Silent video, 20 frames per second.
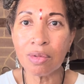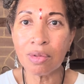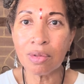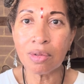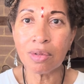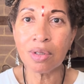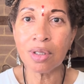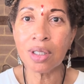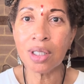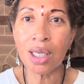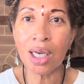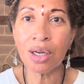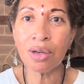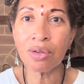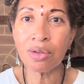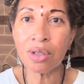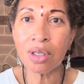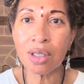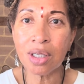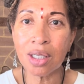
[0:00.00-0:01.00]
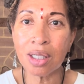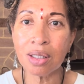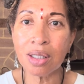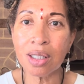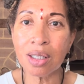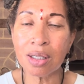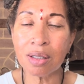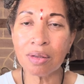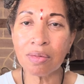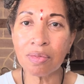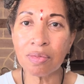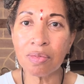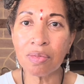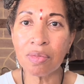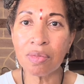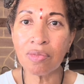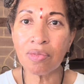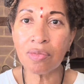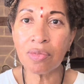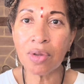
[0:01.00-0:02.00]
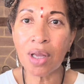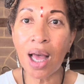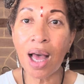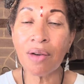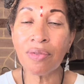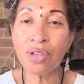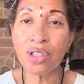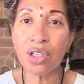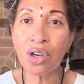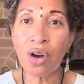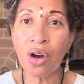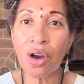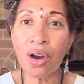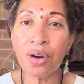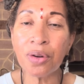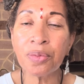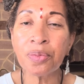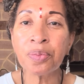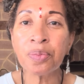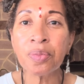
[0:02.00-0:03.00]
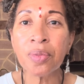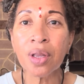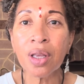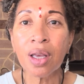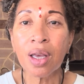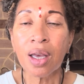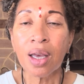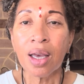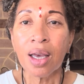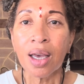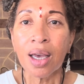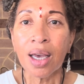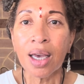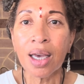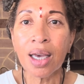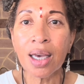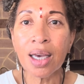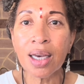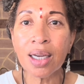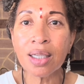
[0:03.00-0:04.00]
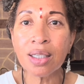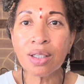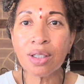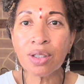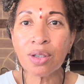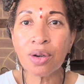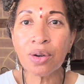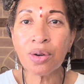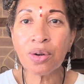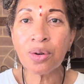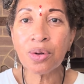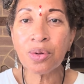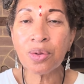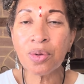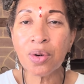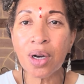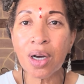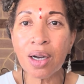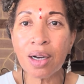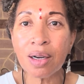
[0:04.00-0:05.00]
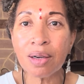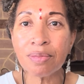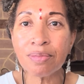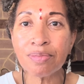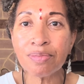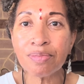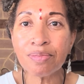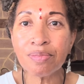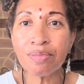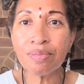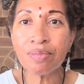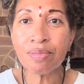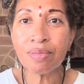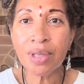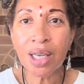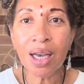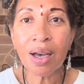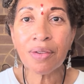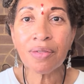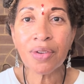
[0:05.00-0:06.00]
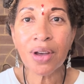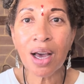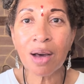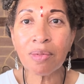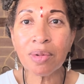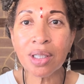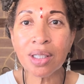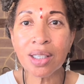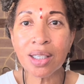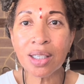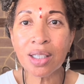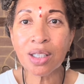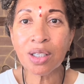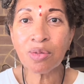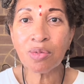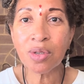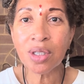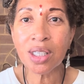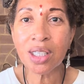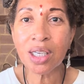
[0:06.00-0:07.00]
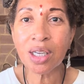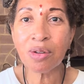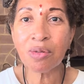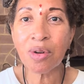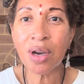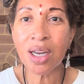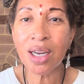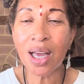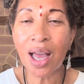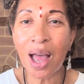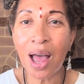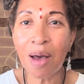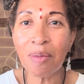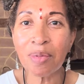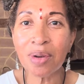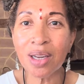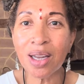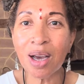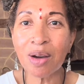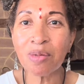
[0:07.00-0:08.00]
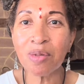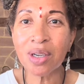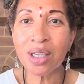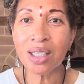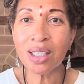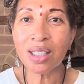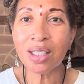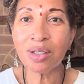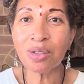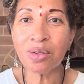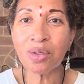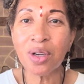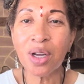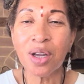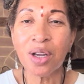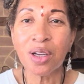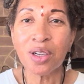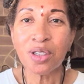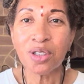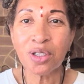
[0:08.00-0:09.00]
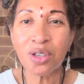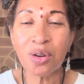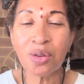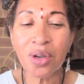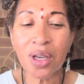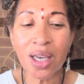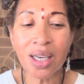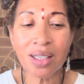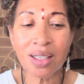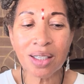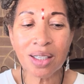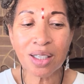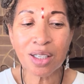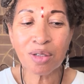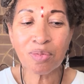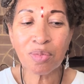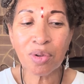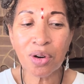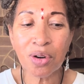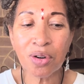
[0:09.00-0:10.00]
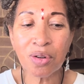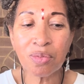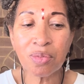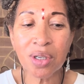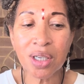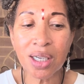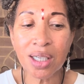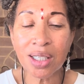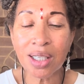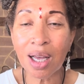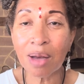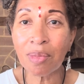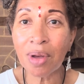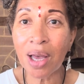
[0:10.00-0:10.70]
settle in this avatar. And so, family, this is what's getting ready to happen. I wanted to showcase this bowl because I'm